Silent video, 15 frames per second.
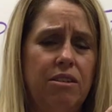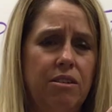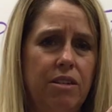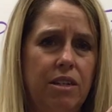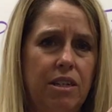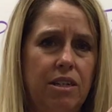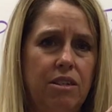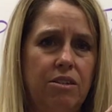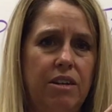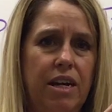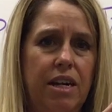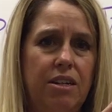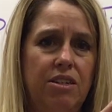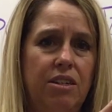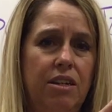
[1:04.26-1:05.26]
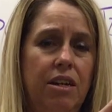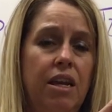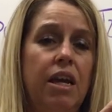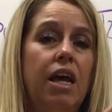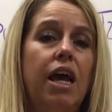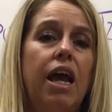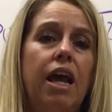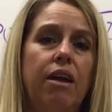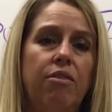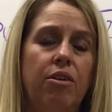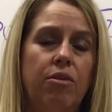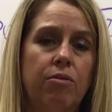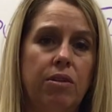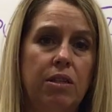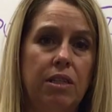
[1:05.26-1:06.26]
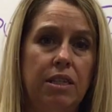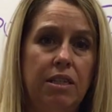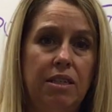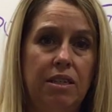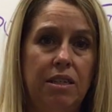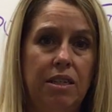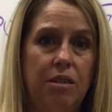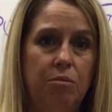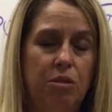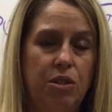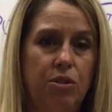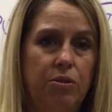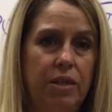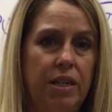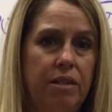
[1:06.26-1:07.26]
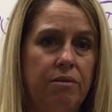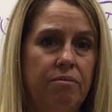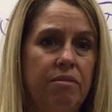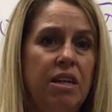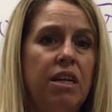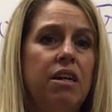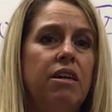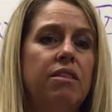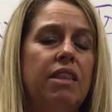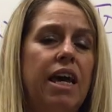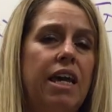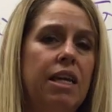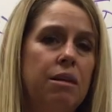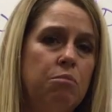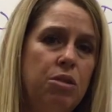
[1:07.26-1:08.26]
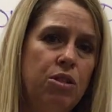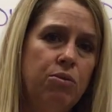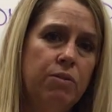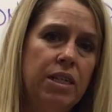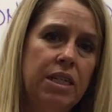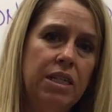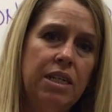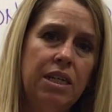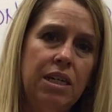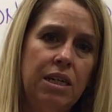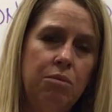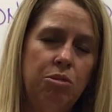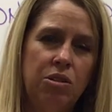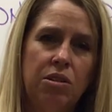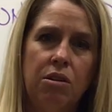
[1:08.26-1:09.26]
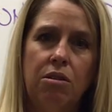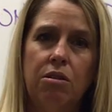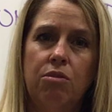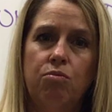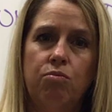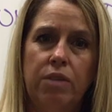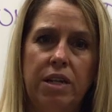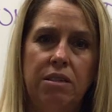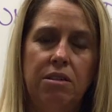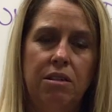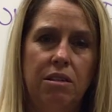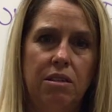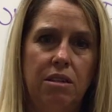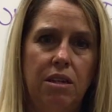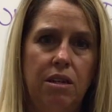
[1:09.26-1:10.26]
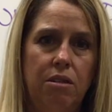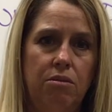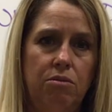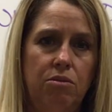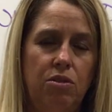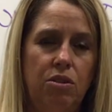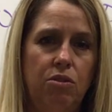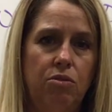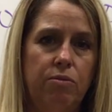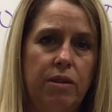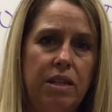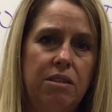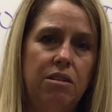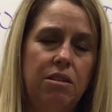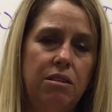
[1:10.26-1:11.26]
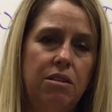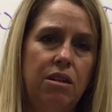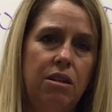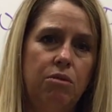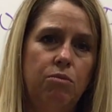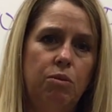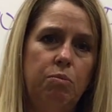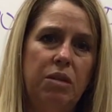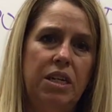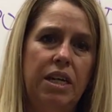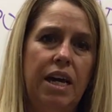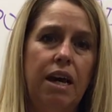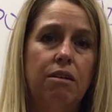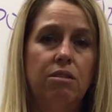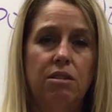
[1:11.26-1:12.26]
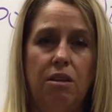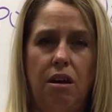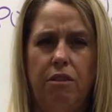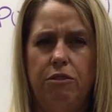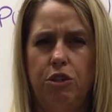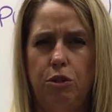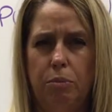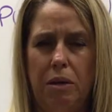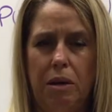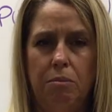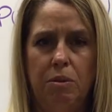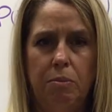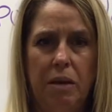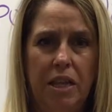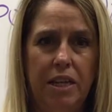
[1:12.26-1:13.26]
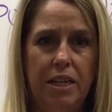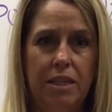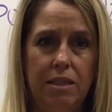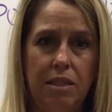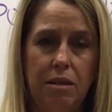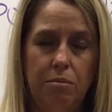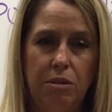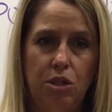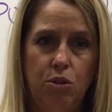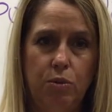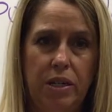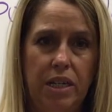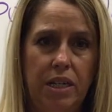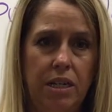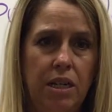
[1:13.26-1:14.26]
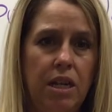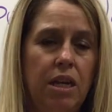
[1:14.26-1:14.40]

during a contraction and then releasing in between. That in between time is called resting tone. So the resting tone would be how soft your mom's belly is in between